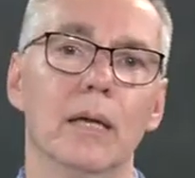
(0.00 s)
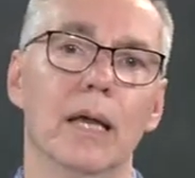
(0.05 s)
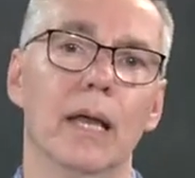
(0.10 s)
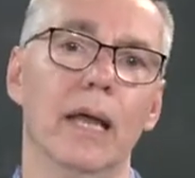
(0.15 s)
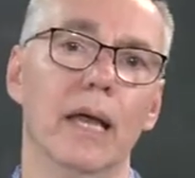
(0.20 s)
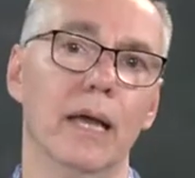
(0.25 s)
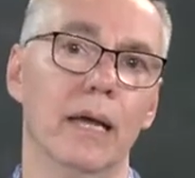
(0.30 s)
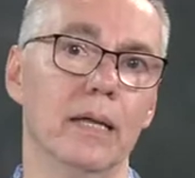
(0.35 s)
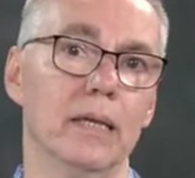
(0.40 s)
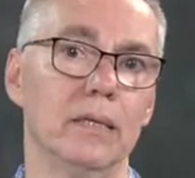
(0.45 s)

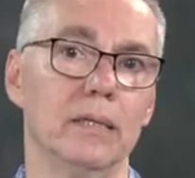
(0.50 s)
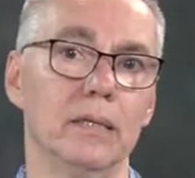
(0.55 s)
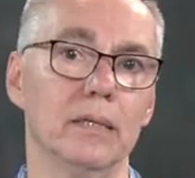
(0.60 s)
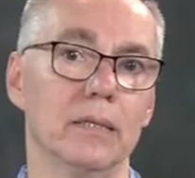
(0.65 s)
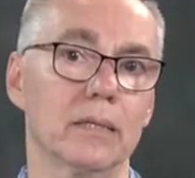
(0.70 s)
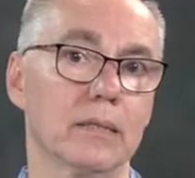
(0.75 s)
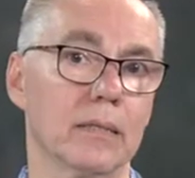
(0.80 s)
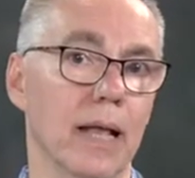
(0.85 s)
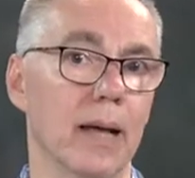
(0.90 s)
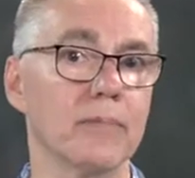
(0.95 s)
and
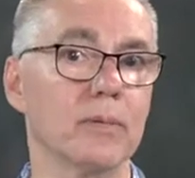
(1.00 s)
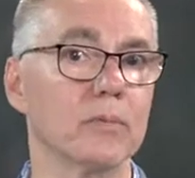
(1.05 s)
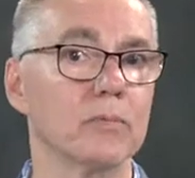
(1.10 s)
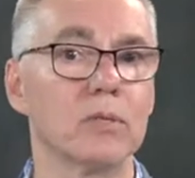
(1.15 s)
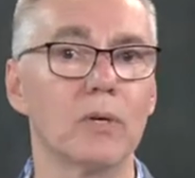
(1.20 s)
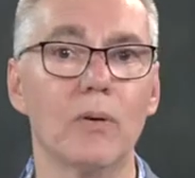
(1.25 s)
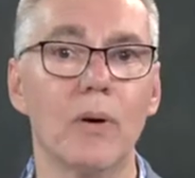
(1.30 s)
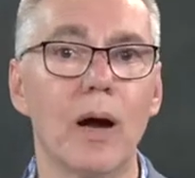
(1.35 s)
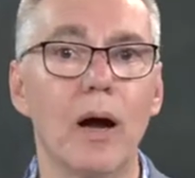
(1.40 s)
slapped him so